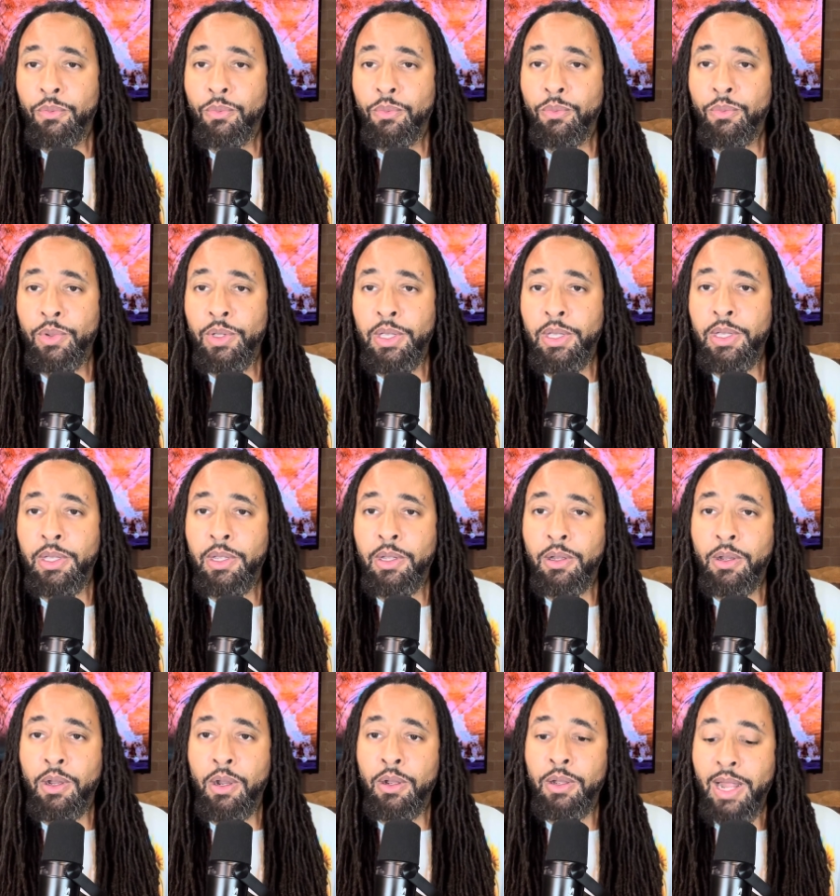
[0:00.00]
we
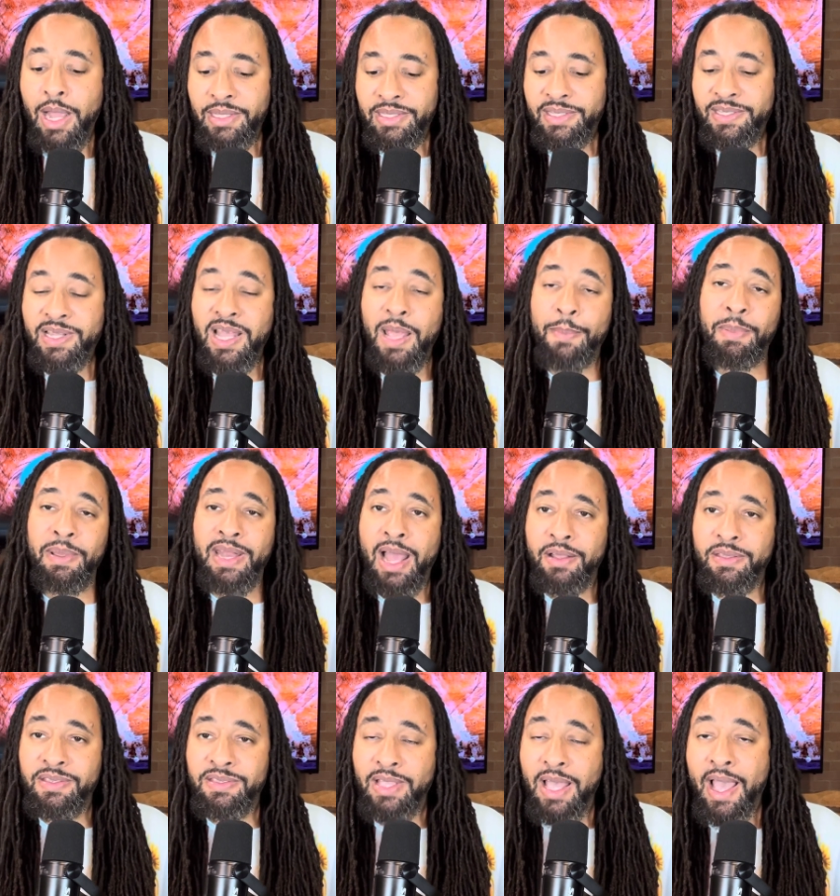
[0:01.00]
are not stepping
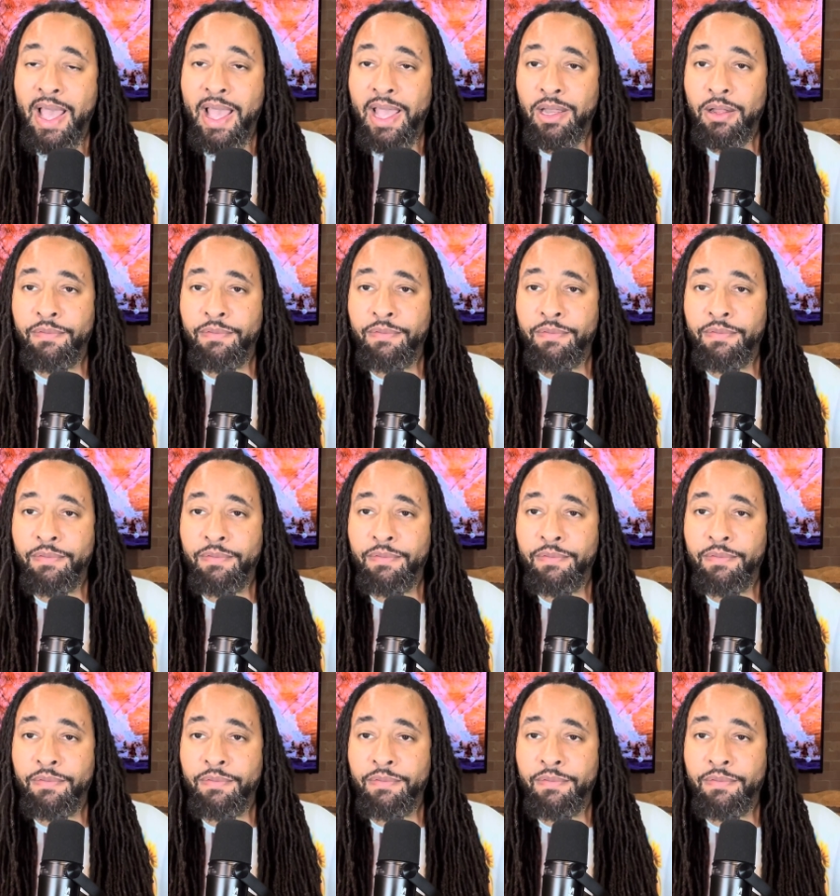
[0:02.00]
outside